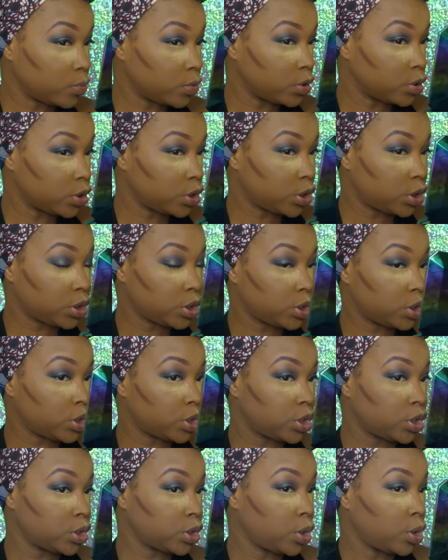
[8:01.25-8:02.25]
I'm gonna
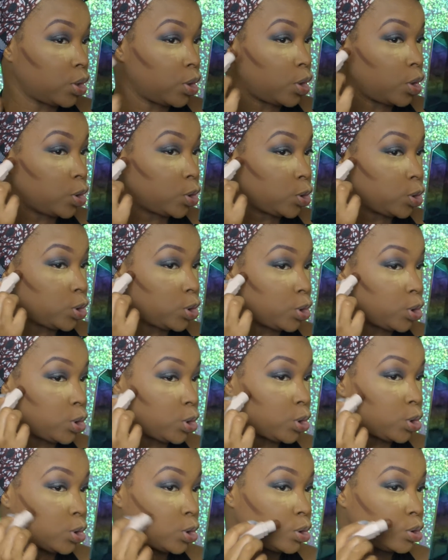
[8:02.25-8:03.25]

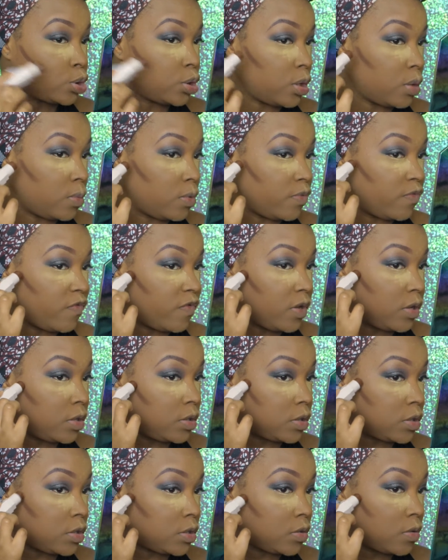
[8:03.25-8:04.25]
shrivel up her
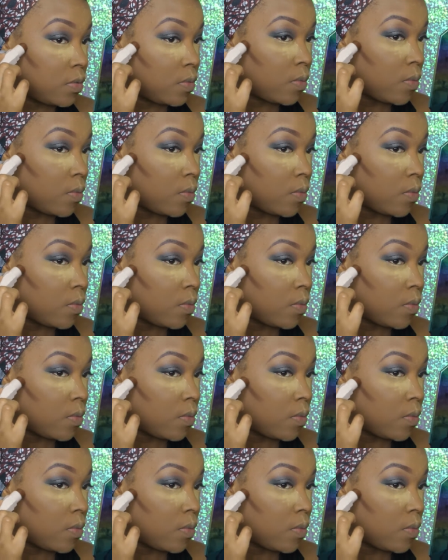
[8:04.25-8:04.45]
face.